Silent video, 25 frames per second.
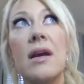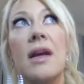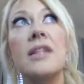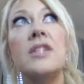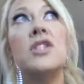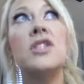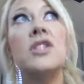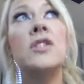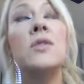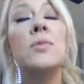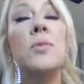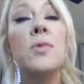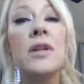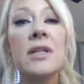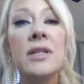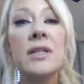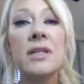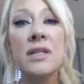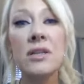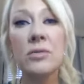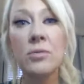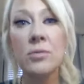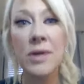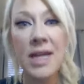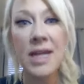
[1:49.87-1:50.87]
just wanted
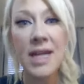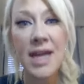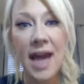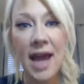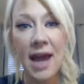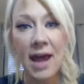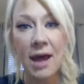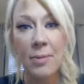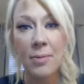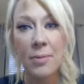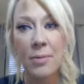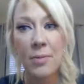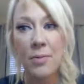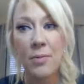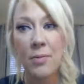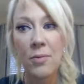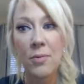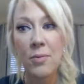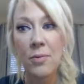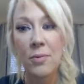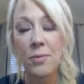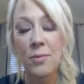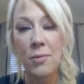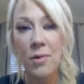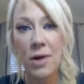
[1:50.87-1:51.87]
to recap
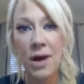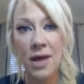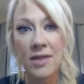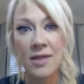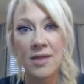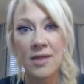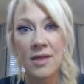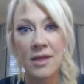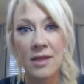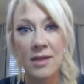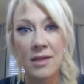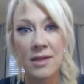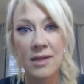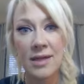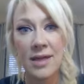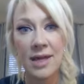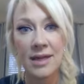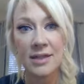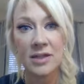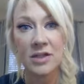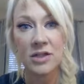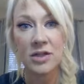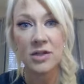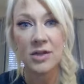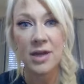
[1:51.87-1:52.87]
what
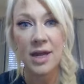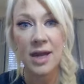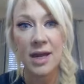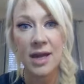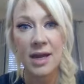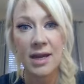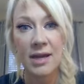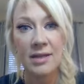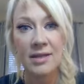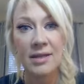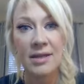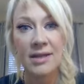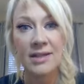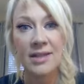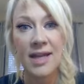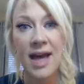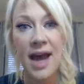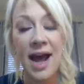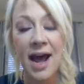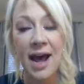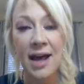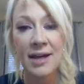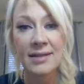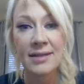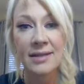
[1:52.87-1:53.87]
yesterday, the
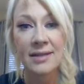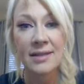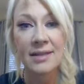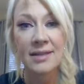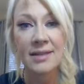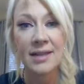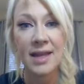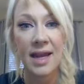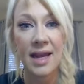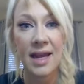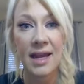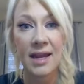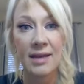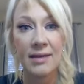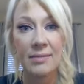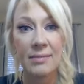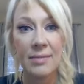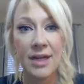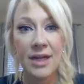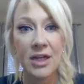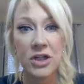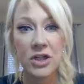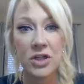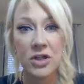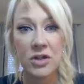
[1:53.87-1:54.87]
tasks, and
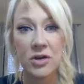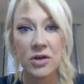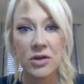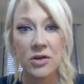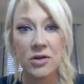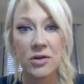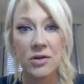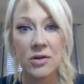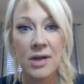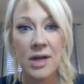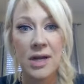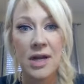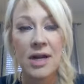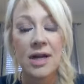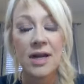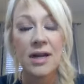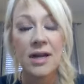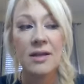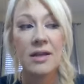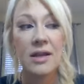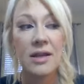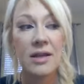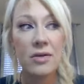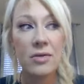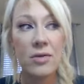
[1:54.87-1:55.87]
make sure
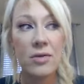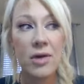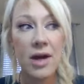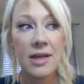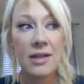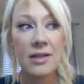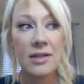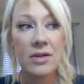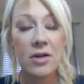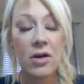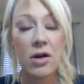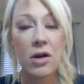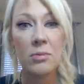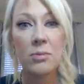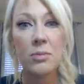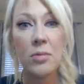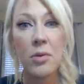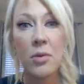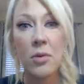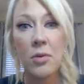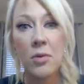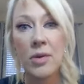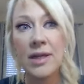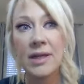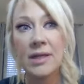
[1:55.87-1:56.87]
that you guys are on
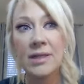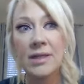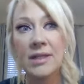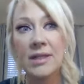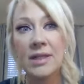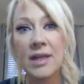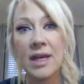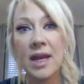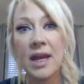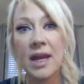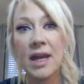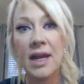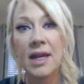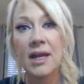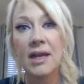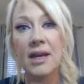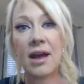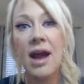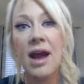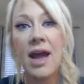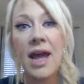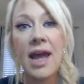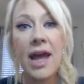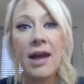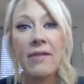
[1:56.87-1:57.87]
point. And
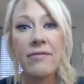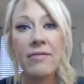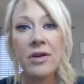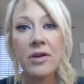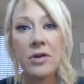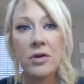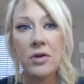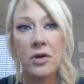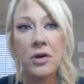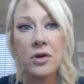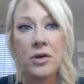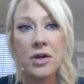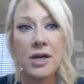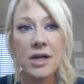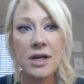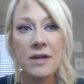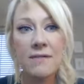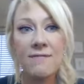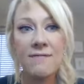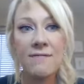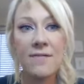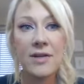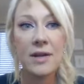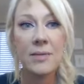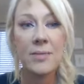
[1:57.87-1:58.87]
I haven't heard any
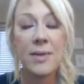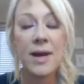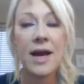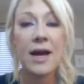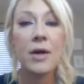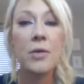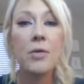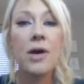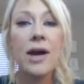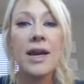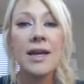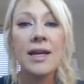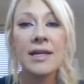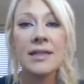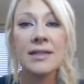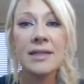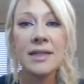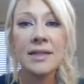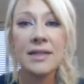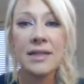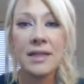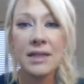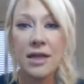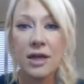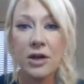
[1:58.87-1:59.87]
feedback. Well, I guess
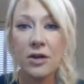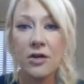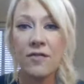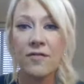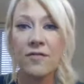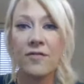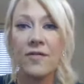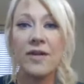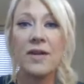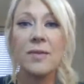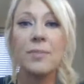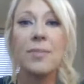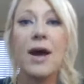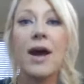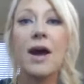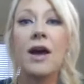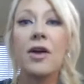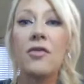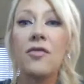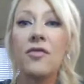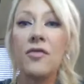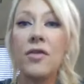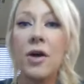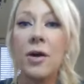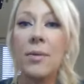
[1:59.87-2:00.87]
I did hear
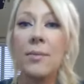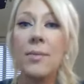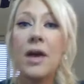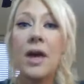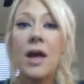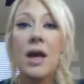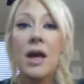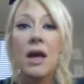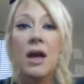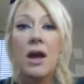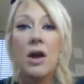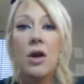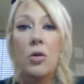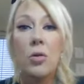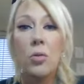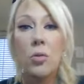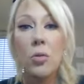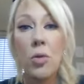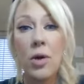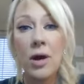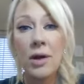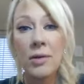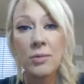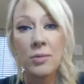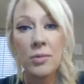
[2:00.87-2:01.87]
feedback from
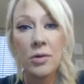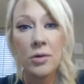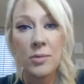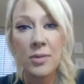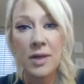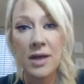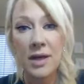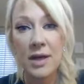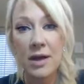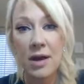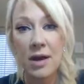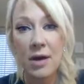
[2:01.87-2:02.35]
one woman